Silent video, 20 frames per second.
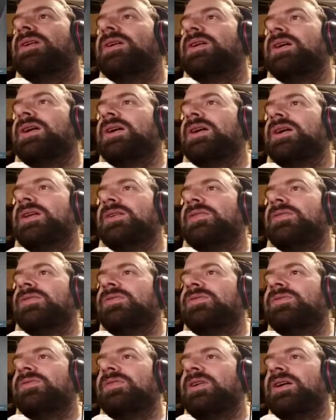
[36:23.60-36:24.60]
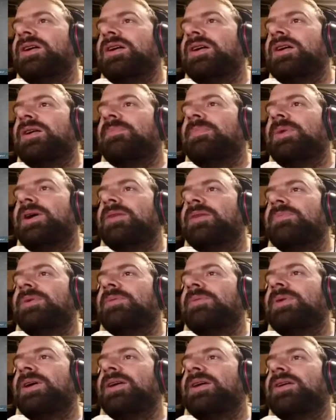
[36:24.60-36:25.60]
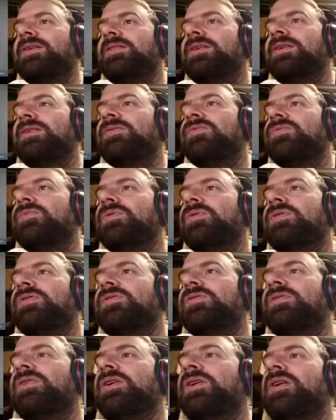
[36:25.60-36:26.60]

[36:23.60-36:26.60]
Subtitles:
and it looks like I might be making things worse.